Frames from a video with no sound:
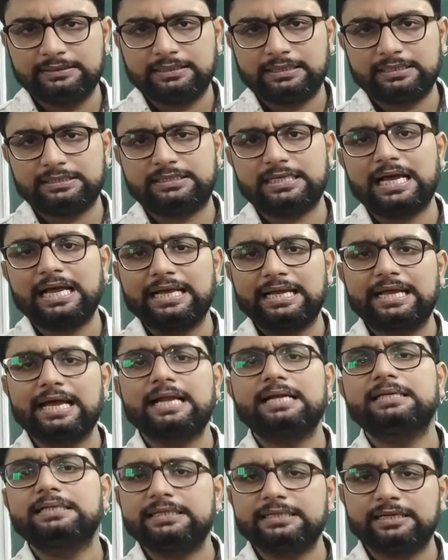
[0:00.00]
a
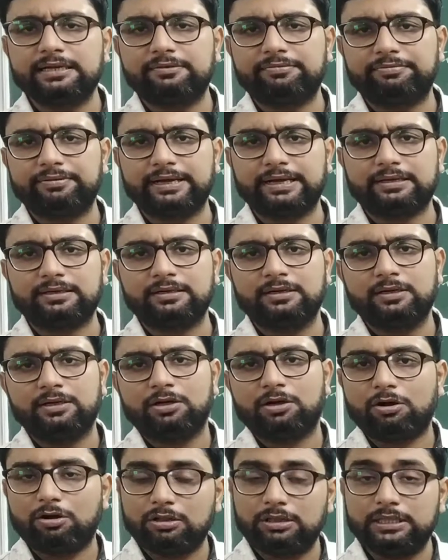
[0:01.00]
gigantic
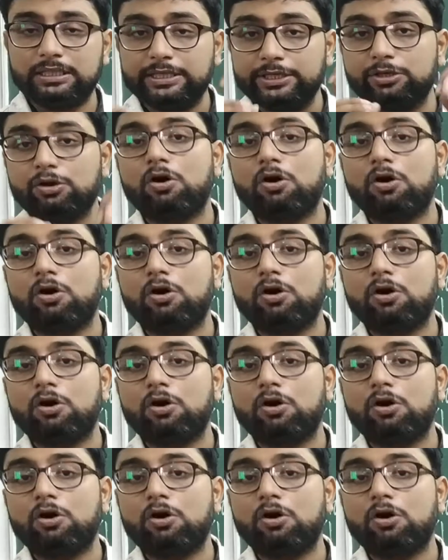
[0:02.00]
effect on the